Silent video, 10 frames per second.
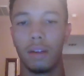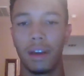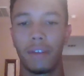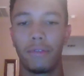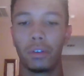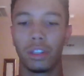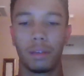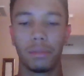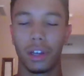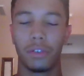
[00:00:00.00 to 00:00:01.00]
make fools of
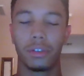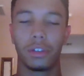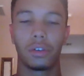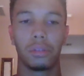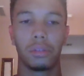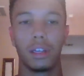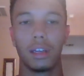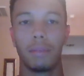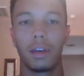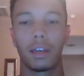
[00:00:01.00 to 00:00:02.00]
themselves on social media
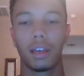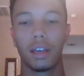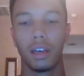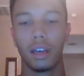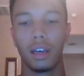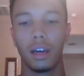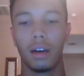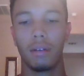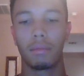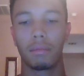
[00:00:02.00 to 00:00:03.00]
and make
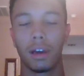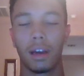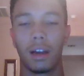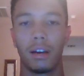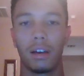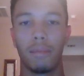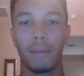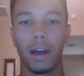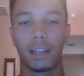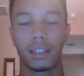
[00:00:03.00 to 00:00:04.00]
um, kind of
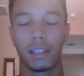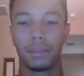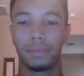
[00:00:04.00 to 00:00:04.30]
impact